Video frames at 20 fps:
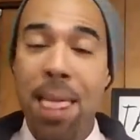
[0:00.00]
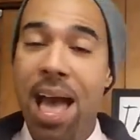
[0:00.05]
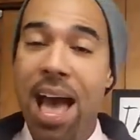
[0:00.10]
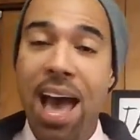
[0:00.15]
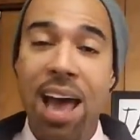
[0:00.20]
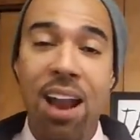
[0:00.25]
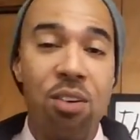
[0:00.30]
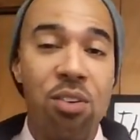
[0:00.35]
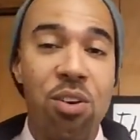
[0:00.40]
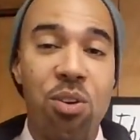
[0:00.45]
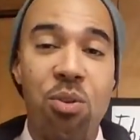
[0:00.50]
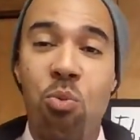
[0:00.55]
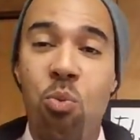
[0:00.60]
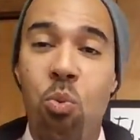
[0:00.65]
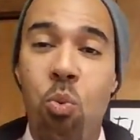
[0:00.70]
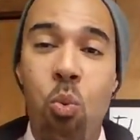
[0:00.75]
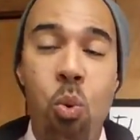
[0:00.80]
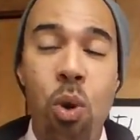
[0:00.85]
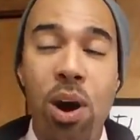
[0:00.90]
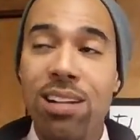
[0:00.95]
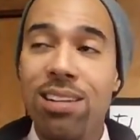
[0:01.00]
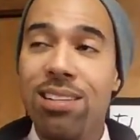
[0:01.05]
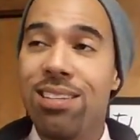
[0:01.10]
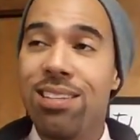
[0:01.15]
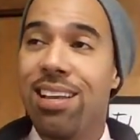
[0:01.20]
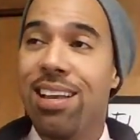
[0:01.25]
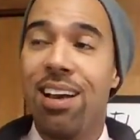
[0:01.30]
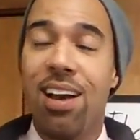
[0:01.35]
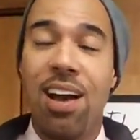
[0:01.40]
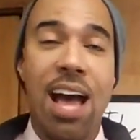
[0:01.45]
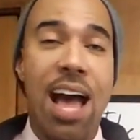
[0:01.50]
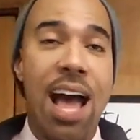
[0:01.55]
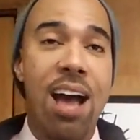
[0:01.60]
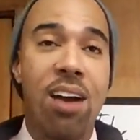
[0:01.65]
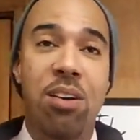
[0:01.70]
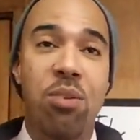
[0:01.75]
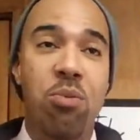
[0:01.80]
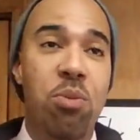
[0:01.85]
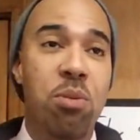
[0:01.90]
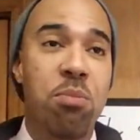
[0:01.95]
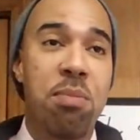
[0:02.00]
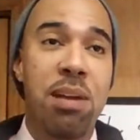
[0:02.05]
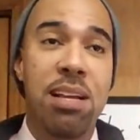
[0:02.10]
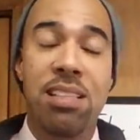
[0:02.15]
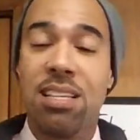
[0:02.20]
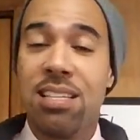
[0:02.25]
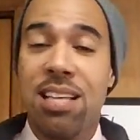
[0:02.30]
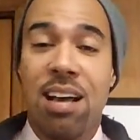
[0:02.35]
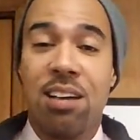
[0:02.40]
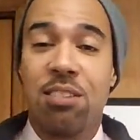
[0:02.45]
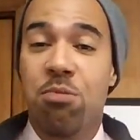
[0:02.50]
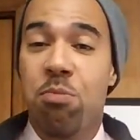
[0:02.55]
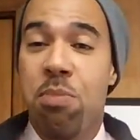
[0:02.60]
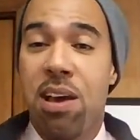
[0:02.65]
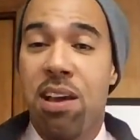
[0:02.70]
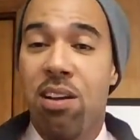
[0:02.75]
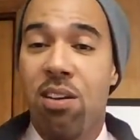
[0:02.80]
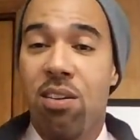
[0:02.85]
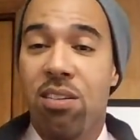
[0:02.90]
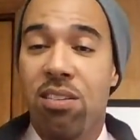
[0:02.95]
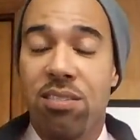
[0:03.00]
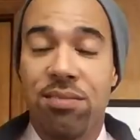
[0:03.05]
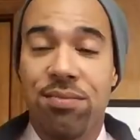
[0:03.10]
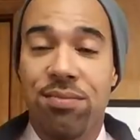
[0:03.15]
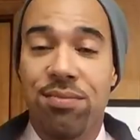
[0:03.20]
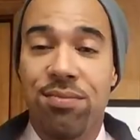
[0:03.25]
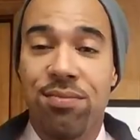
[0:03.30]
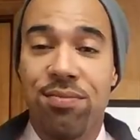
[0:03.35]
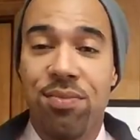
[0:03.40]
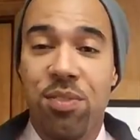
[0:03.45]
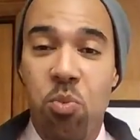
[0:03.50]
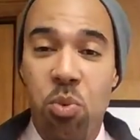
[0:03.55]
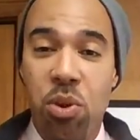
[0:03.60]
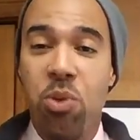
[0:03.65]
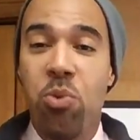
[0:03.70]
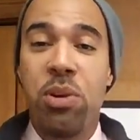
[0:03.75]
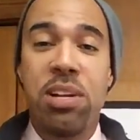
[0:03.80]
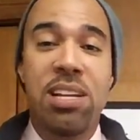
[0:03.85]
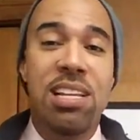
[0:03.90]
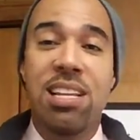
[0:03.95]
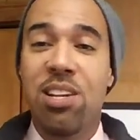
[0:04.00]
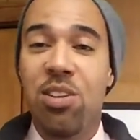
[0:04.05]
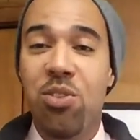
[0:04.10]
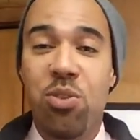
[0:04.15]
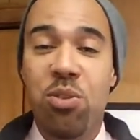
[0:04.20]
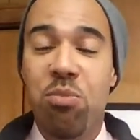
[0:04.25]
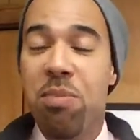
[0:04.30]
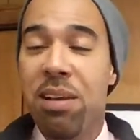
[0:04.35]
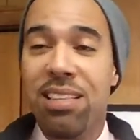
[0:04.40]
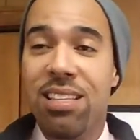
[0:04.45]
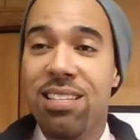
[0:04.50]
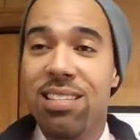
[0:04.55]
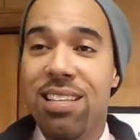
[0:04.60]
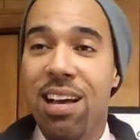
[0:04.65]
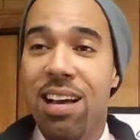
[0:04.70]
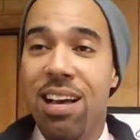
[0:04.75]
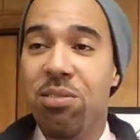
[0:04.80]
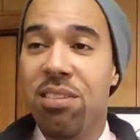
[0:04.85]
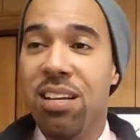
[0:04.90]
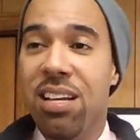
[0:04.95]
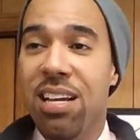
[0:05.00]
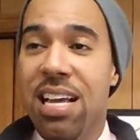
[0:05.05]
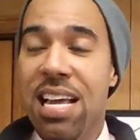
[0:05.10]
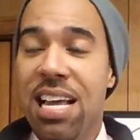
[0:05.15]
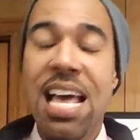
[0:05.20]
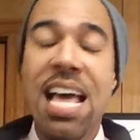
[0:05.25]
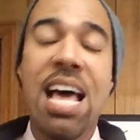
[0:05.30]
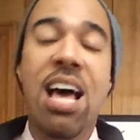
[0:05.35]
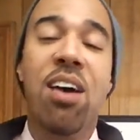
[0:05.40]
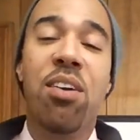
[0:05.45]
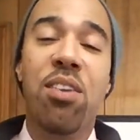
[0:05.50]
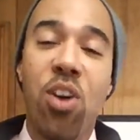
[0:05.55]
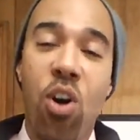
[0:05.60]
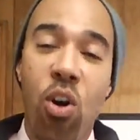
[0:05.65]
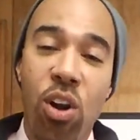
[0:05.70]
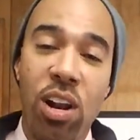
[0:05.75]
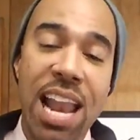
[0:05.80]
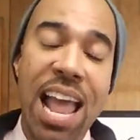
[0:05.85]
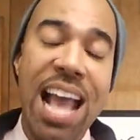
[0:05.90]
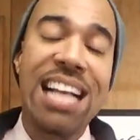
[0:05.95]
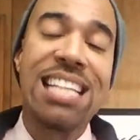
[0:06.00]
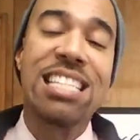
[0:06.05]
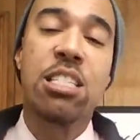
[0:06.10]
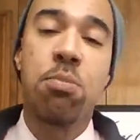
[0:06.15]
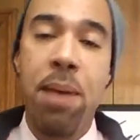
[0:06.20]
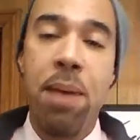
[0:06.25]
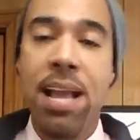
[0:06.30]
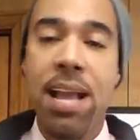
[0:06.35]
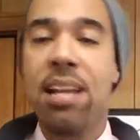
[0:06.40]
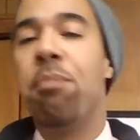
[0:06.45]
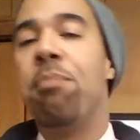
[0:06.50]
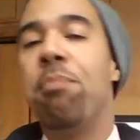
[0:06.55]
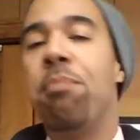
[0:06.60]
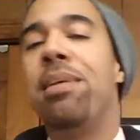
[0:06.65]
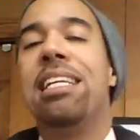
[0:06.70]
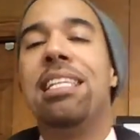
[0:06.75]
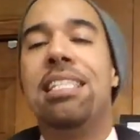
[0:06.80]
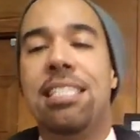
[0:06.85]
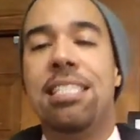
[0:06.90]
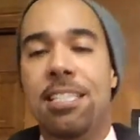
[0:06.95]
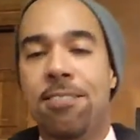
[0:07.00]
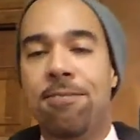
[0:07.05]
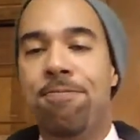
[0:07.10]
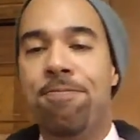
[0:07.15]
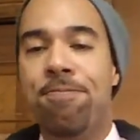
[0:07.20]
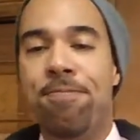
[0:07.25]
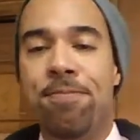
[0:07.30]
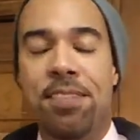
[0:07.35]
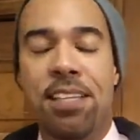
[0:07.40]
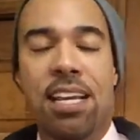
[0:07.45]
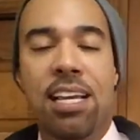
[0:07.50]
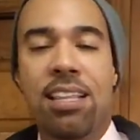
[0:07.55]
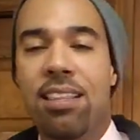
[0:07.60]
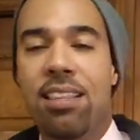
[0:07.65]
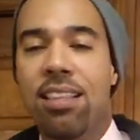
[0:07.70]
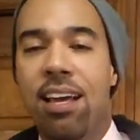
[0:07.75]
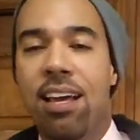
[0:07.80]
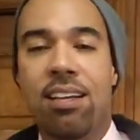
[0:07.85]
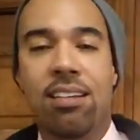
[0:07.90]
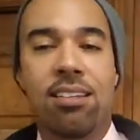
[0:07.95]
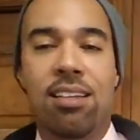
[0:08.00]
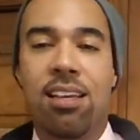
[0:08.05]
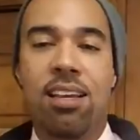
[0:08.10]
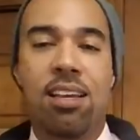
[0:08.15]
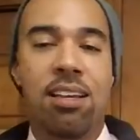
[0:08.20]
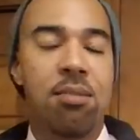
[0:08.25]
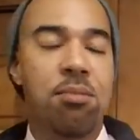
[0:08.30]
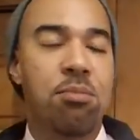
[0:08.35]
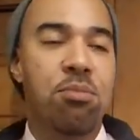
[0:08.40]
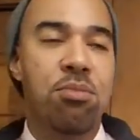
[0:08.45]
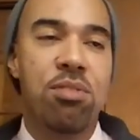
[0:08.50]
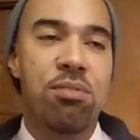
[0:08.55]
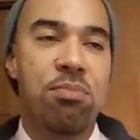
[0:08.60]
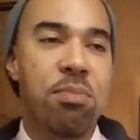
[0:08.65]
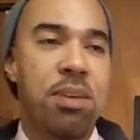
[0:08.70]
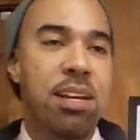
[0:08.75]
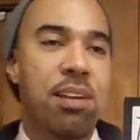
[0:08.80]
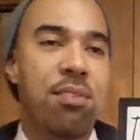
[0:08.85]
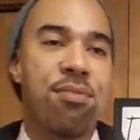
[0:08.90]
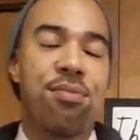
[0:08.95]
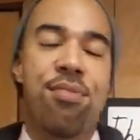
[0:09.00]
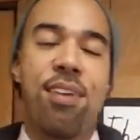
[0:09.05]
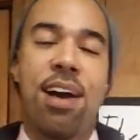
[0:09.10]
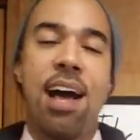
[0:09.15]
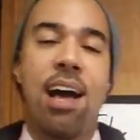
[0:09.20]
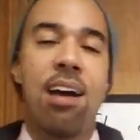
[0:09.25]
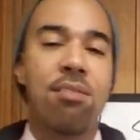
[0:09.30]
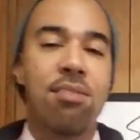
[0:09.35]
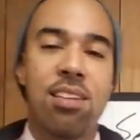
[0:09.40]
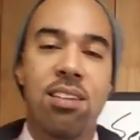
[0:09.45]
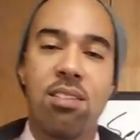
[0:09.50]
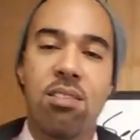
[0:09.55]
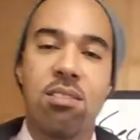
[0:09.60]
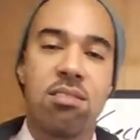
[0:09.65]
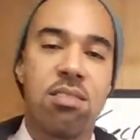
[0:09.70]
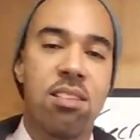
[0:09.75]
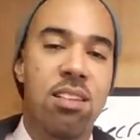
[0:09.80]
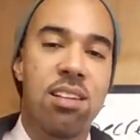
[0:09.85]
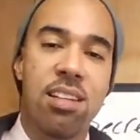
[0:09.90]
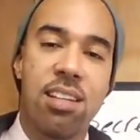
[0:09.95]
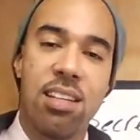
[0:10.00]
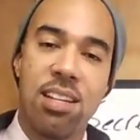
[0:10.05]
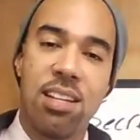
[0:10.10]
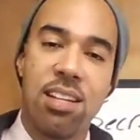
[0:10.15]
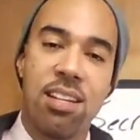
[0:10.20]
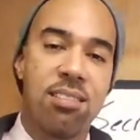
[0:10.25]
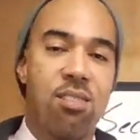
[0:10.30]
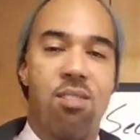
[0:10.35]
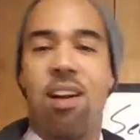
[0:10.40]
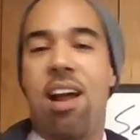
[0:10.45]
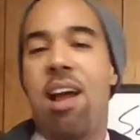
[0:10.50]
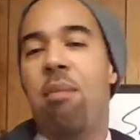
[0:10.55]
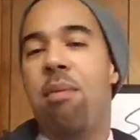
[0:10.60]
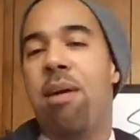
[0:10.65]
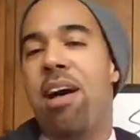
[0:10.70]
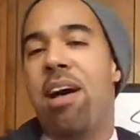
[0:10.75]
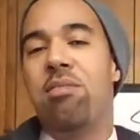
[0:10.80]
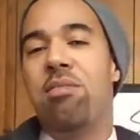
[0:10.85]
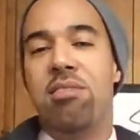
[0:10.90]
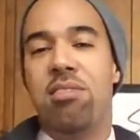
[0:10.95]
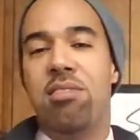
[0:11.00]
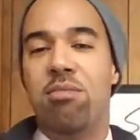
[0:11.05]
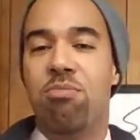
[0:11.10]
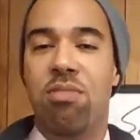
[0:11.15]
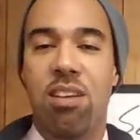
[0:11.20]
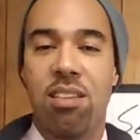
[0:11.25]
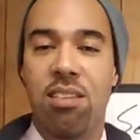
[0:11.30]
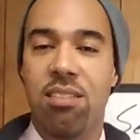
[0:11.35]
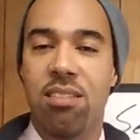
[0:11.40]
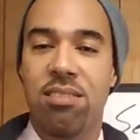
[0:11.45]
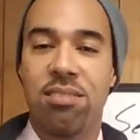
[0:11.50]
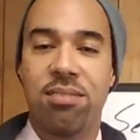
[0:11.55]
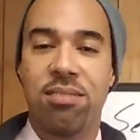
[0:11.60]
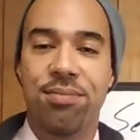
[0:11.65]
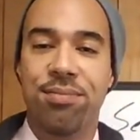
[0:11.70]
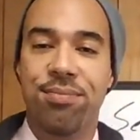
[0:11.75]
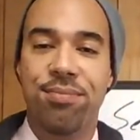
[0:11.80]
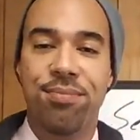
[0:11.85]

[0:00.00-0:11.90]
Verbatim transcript: I don't know what the hell. How can we make this house better? What do we need to do to make this house? They call it expandability. And that came with, man, five years looking at crap houses, bro.